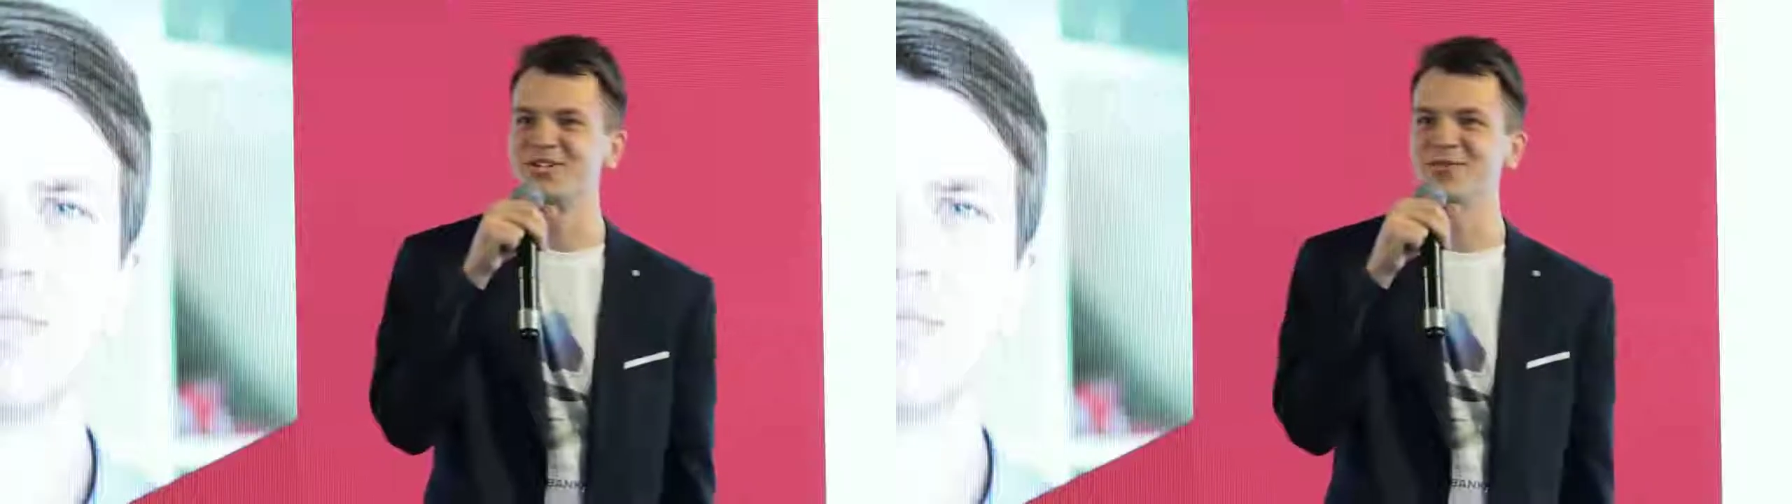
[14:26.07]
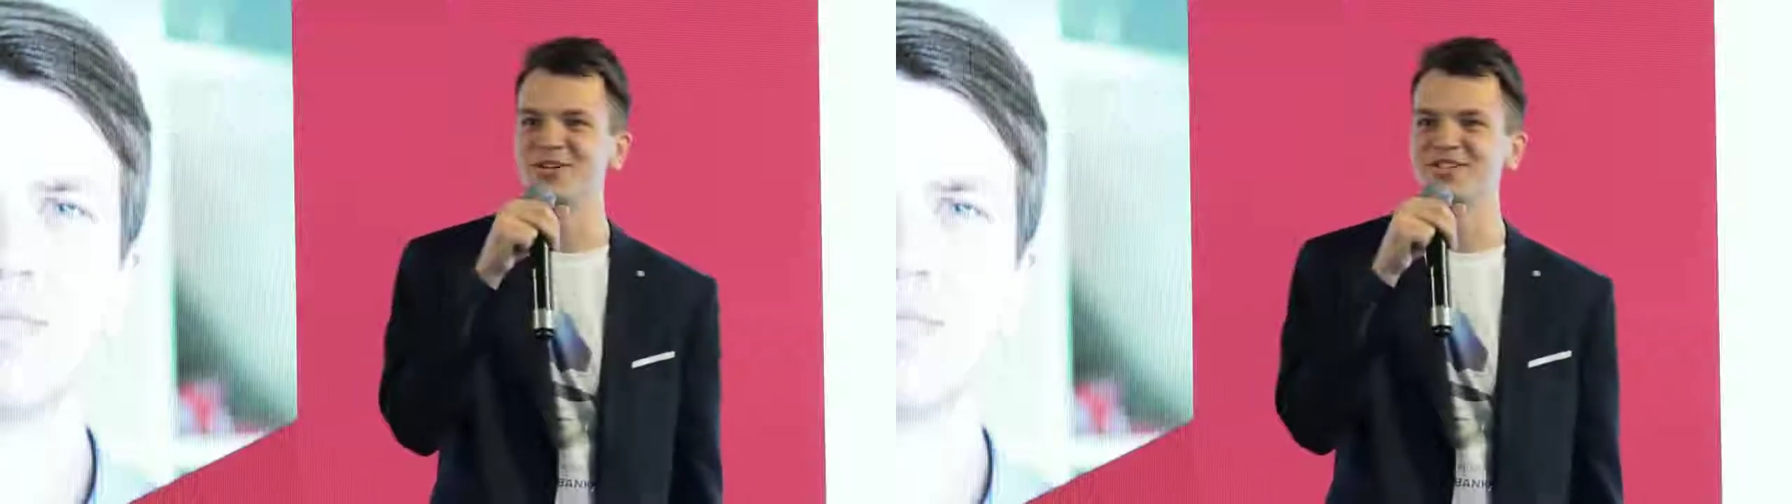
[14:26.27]

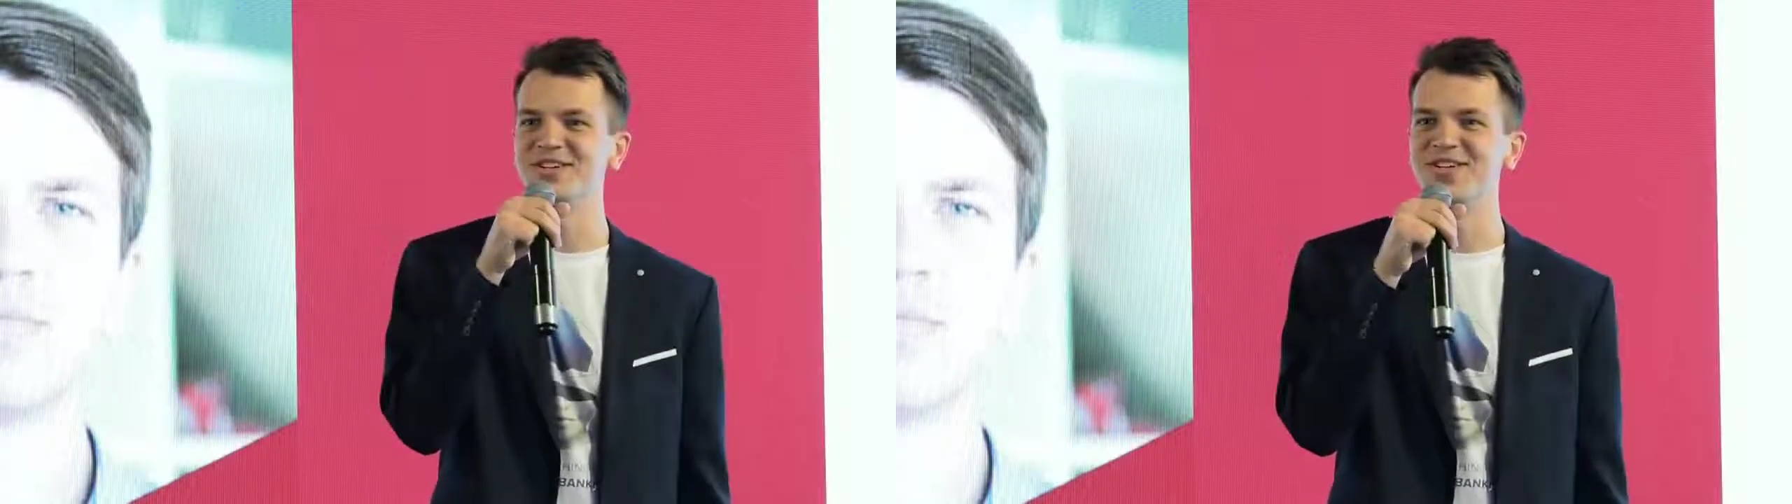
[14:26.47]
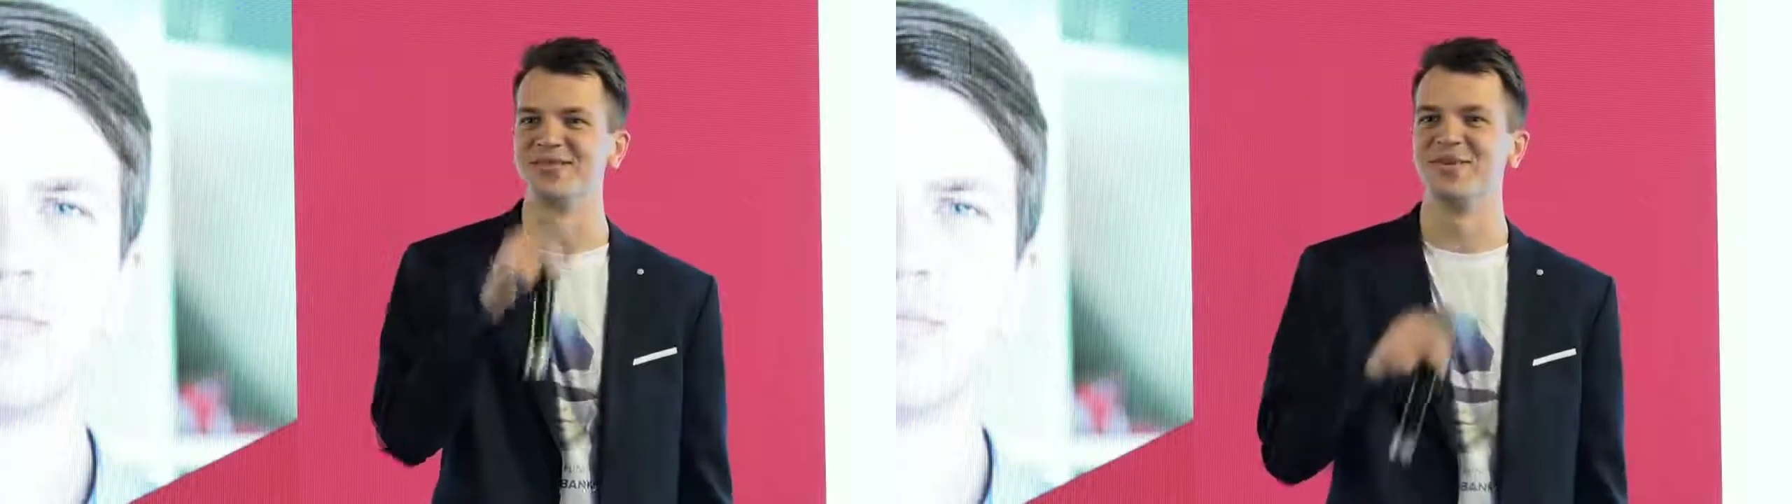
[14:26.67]
the
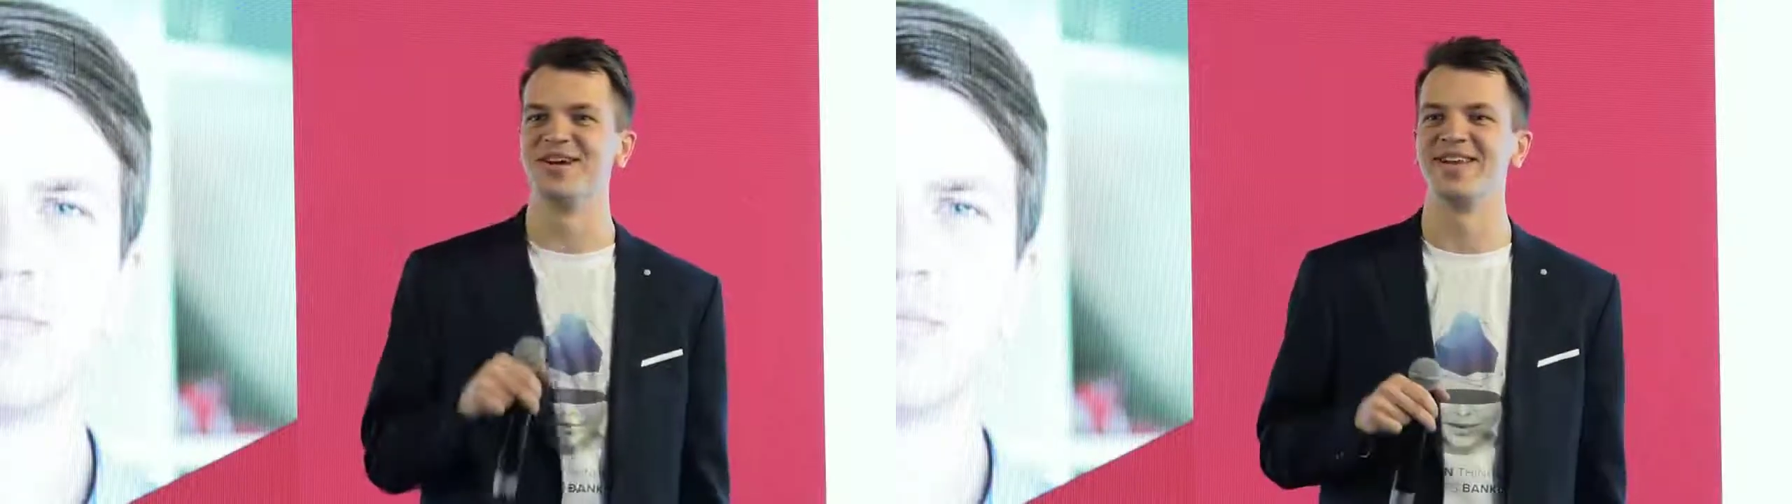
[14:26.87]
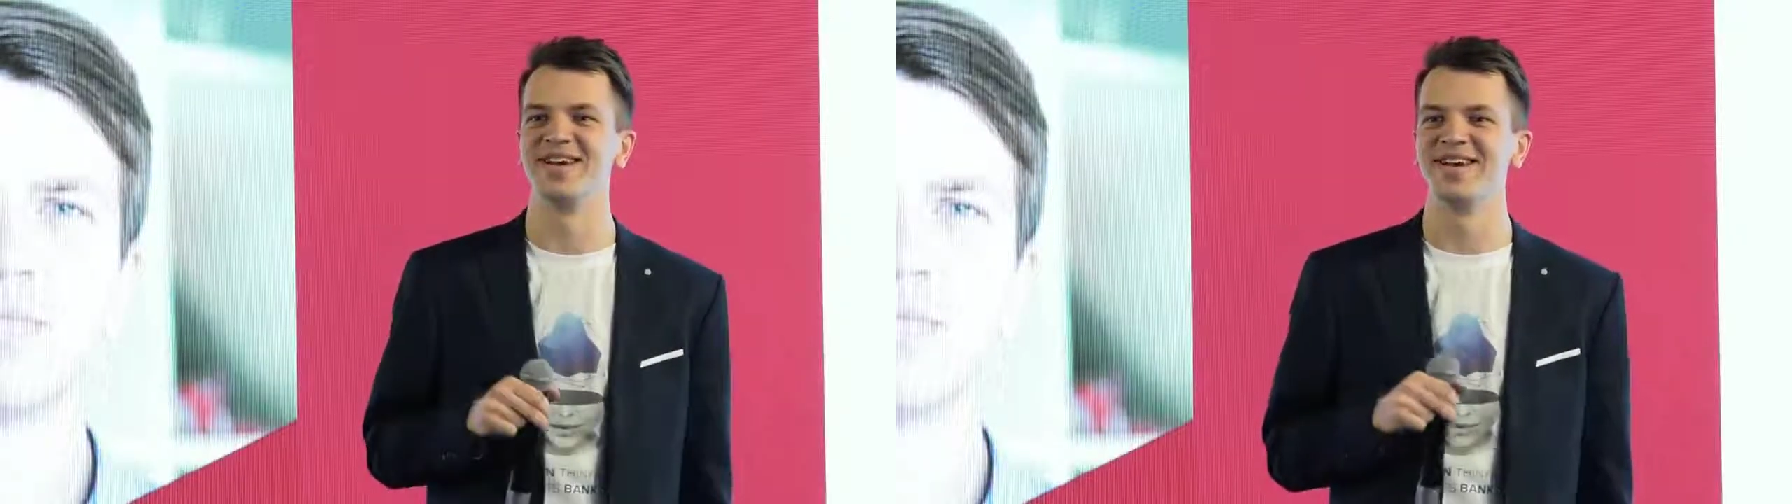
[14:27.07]
question of mine,